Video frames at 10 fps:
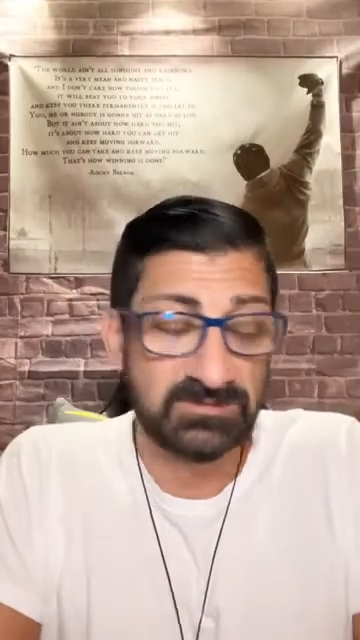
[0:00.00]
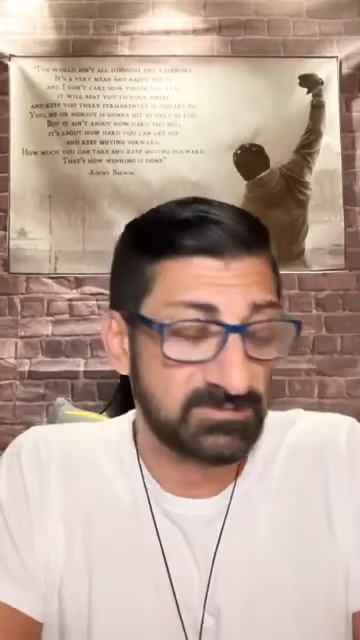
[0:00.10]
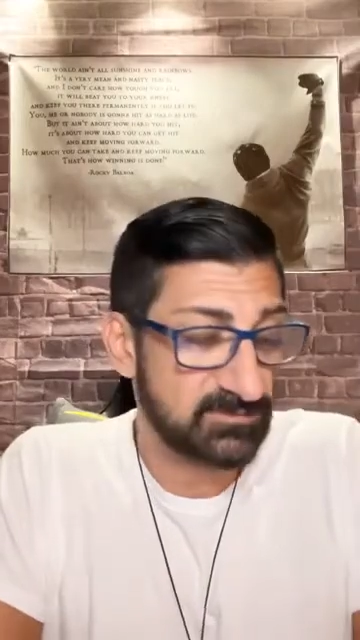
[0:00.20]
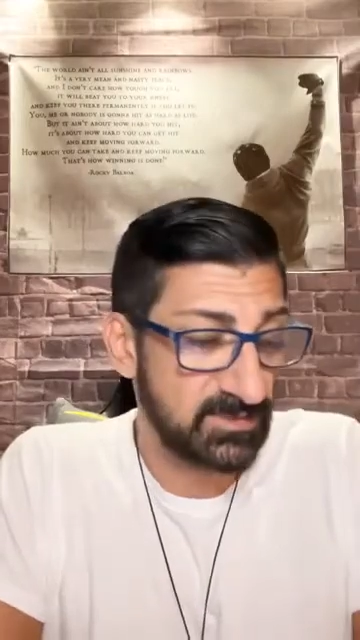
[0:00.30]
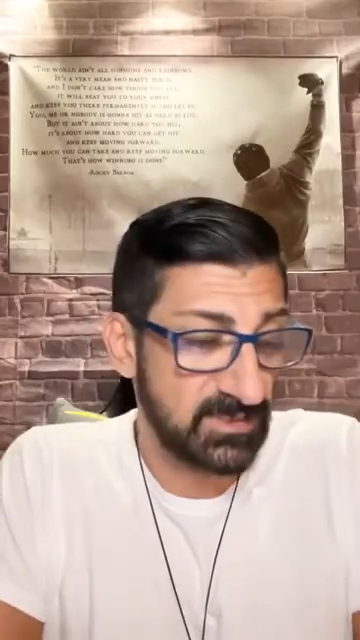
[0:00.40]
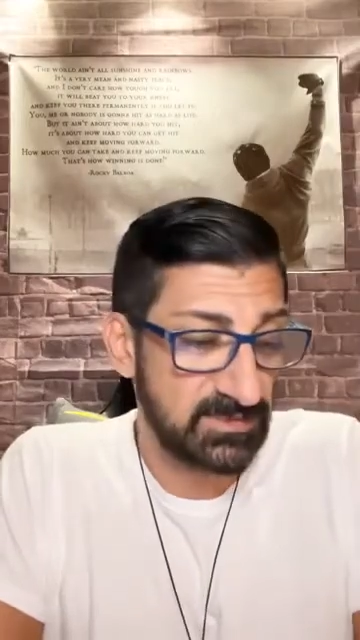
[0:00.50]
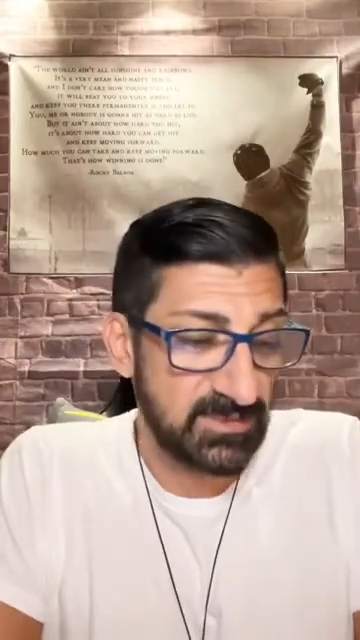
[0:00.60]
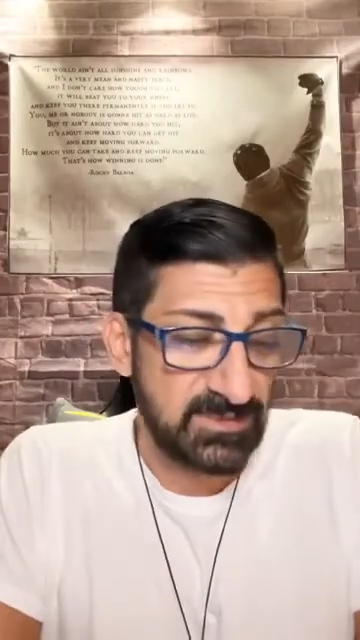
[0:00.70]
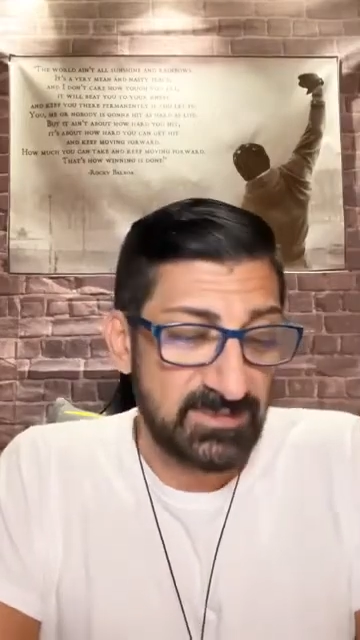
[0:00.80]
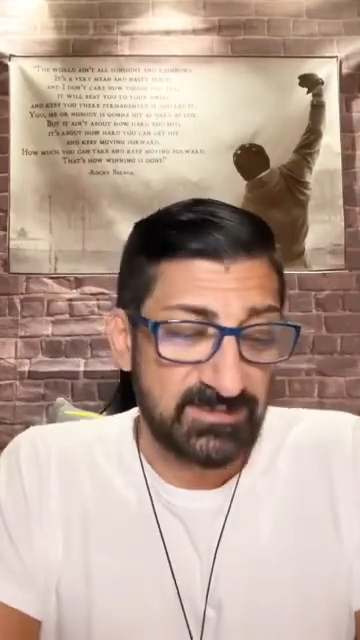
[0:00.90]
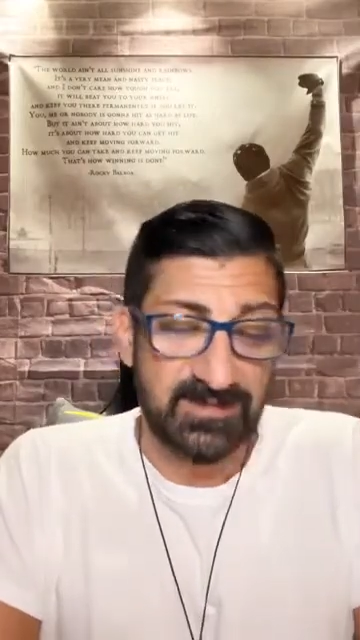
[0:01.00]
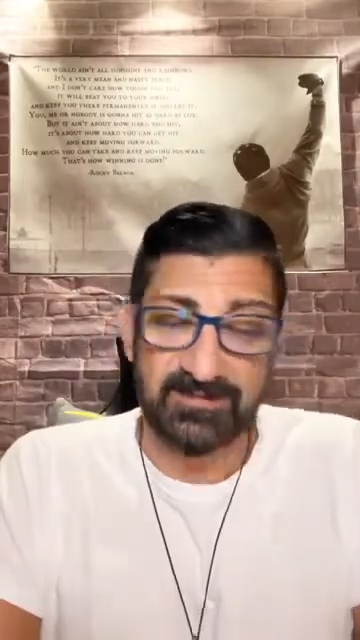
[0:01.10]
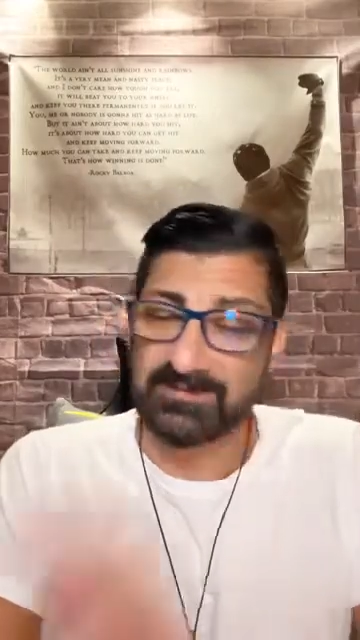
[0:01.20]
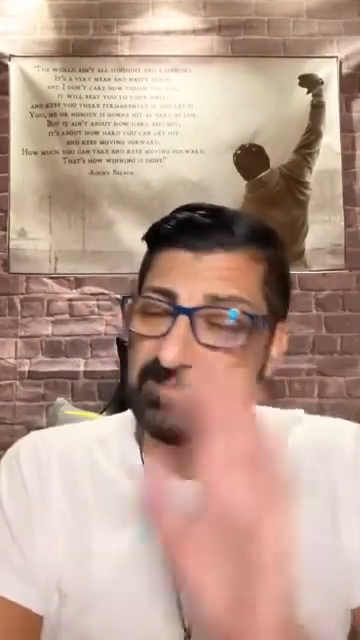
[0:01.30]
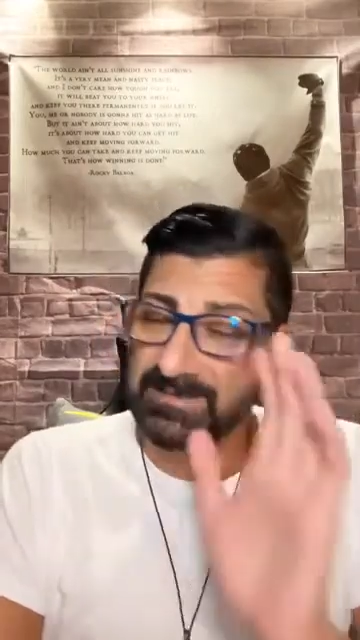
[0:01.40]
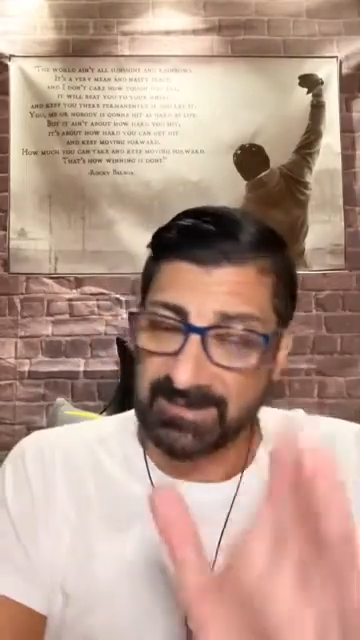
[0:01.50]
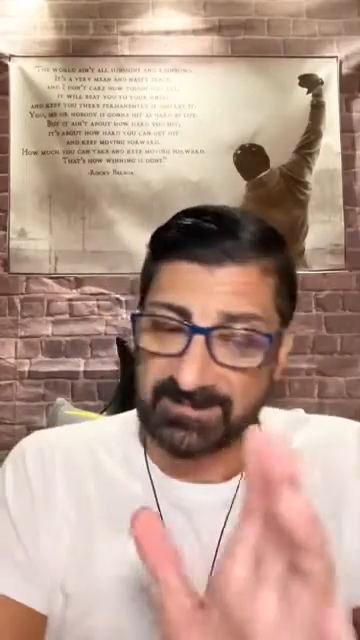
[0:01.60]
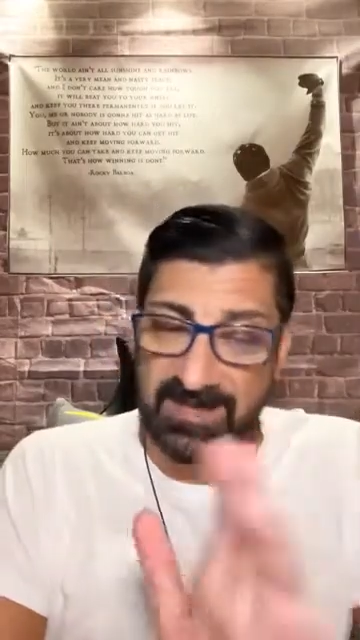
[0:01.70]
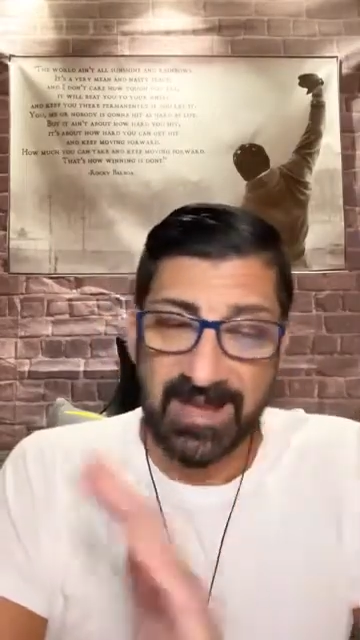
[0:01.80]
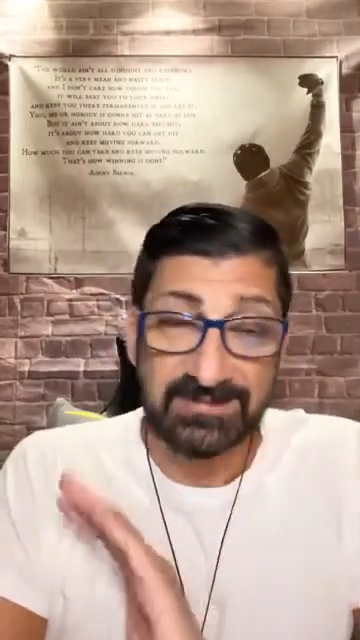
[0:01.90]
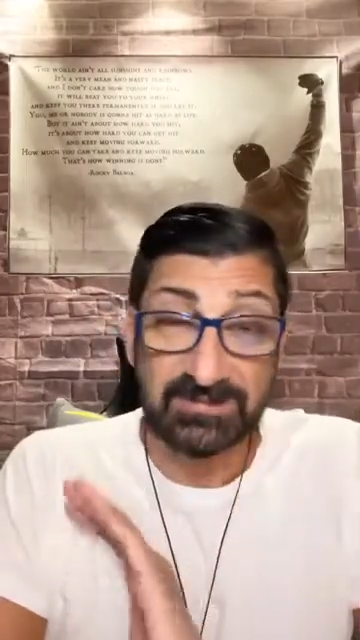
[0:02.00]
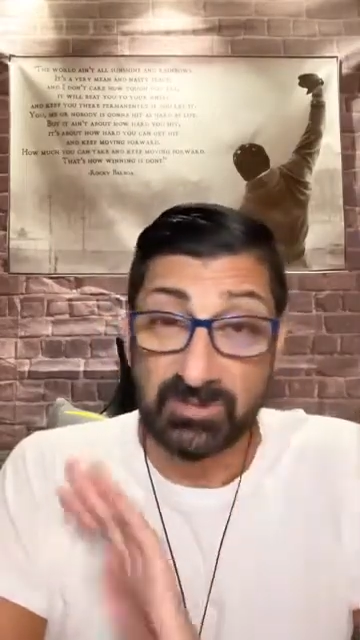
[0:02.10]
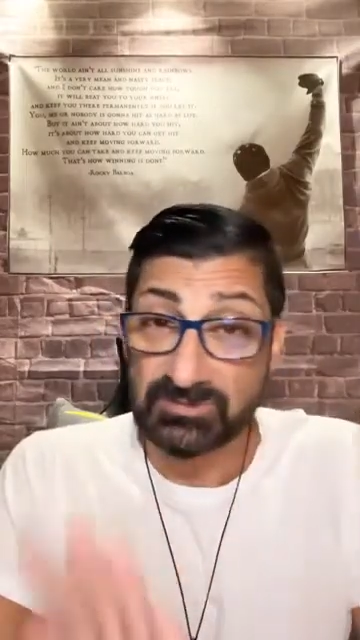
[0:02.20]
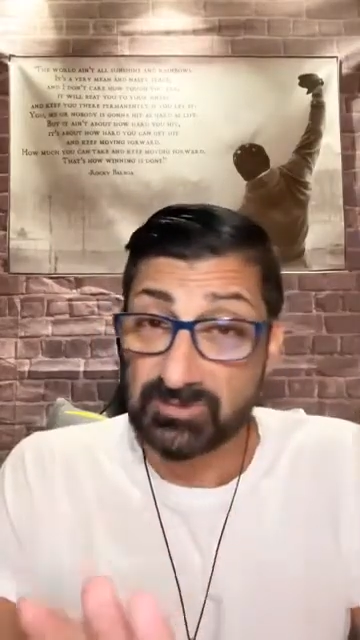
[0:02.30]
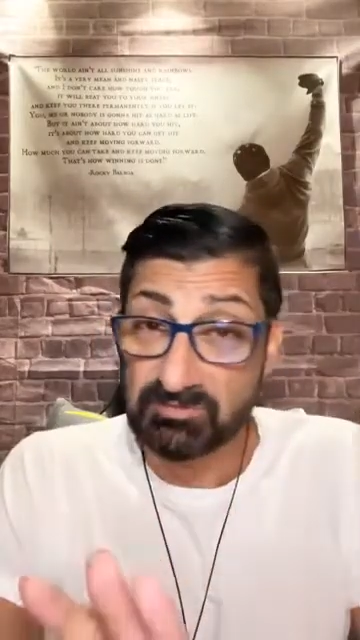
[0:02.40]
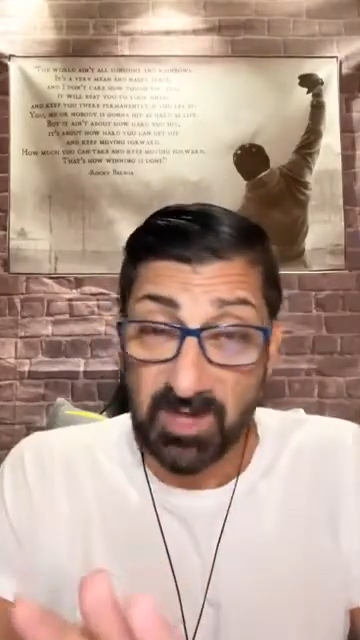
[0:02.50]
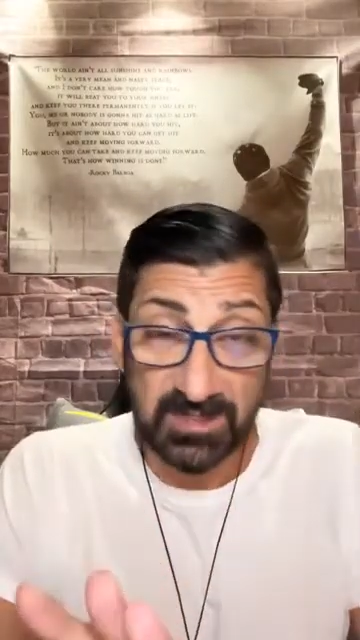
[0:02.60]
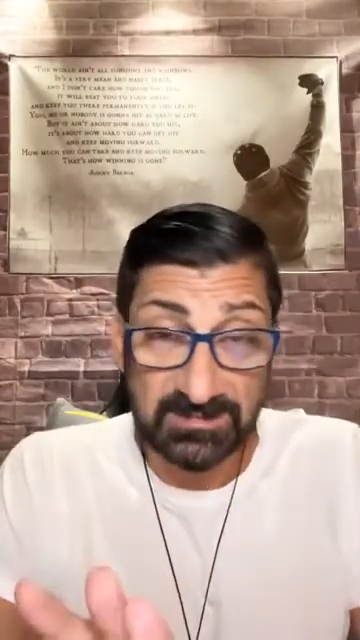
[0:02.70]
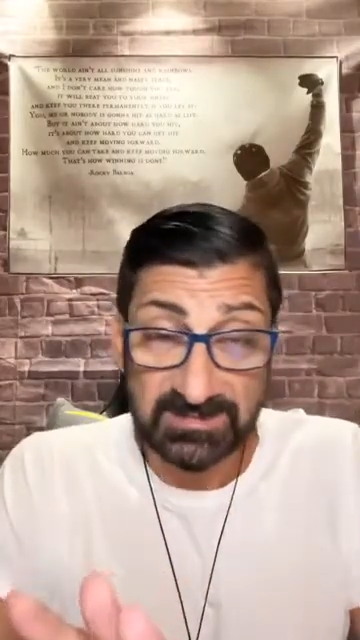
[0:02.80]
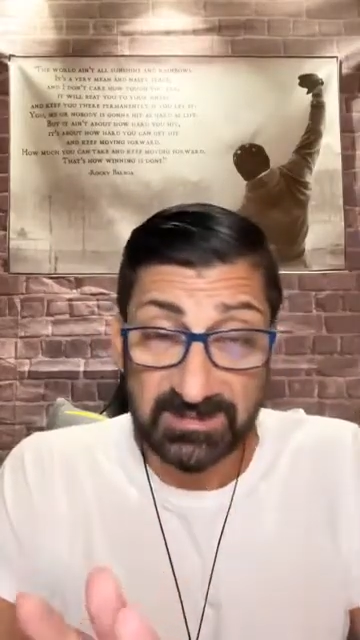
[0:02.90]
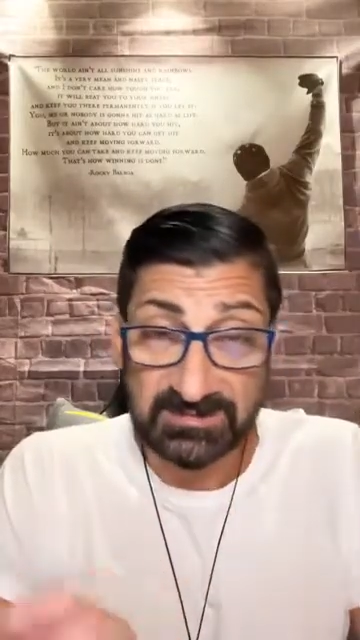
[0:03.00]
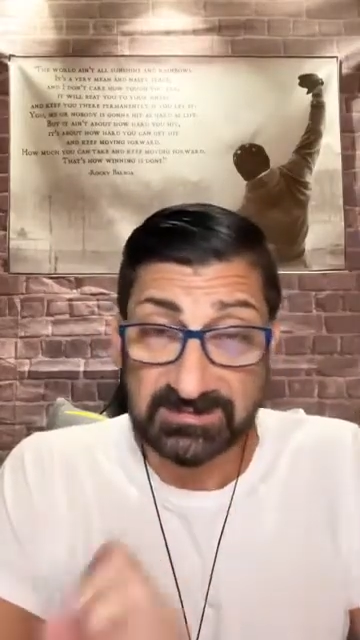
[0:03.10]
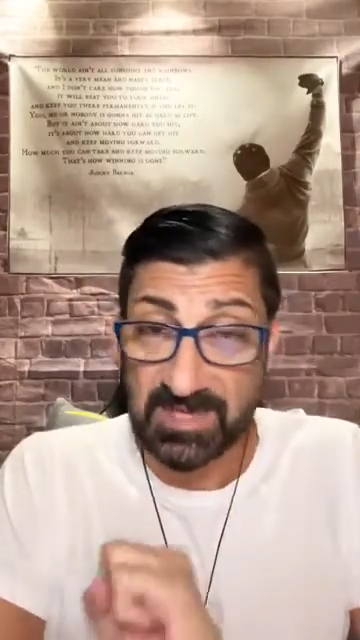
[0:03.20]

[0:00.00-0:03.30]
Right now, again, I don't do politics.